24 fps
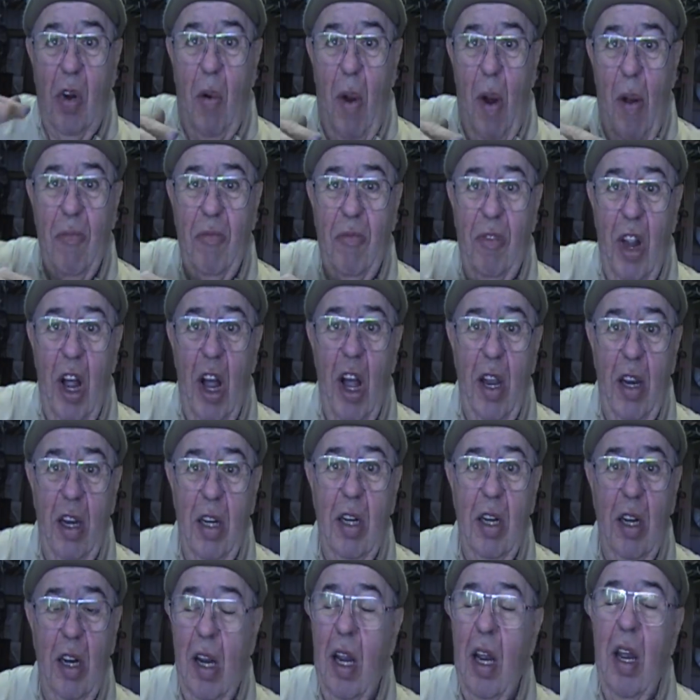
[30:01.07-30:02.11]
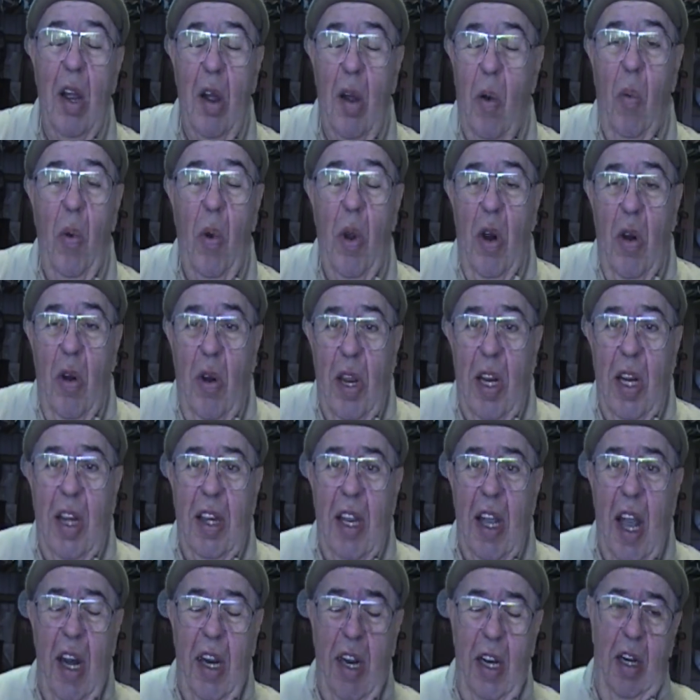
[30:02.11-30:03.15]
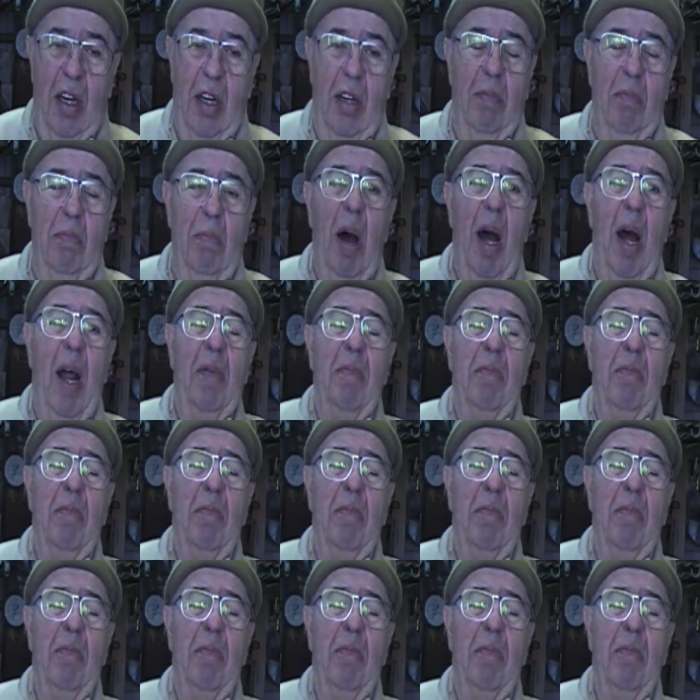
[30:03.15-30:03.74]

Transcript: prep fly. We don't get that here, but